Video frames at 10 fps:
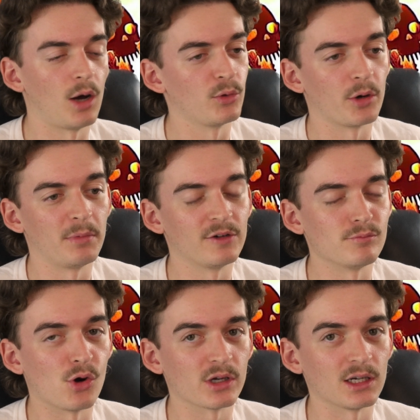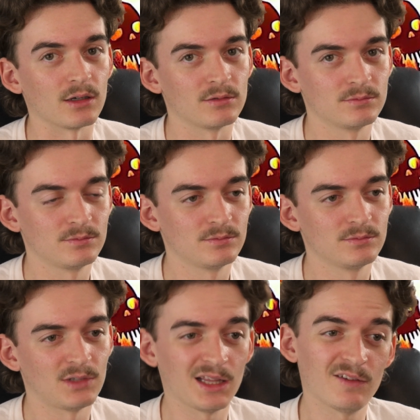I'm not above mocking.
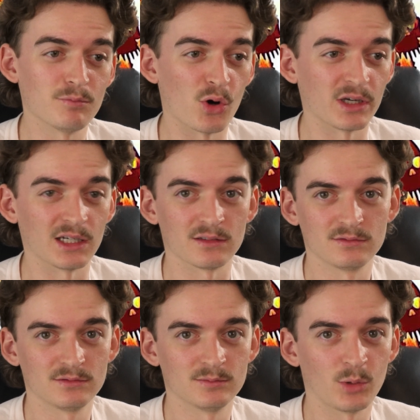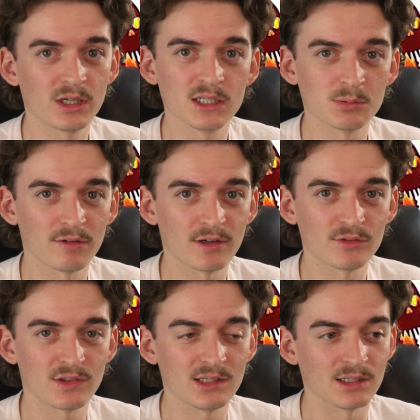I love mocking. Mocking's my
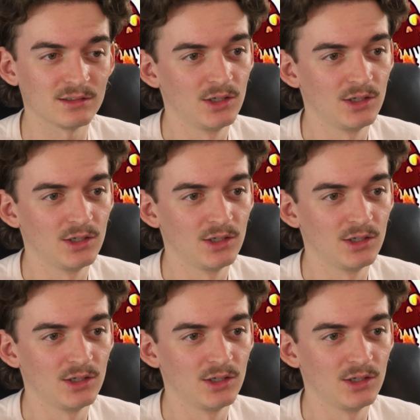favorite thing.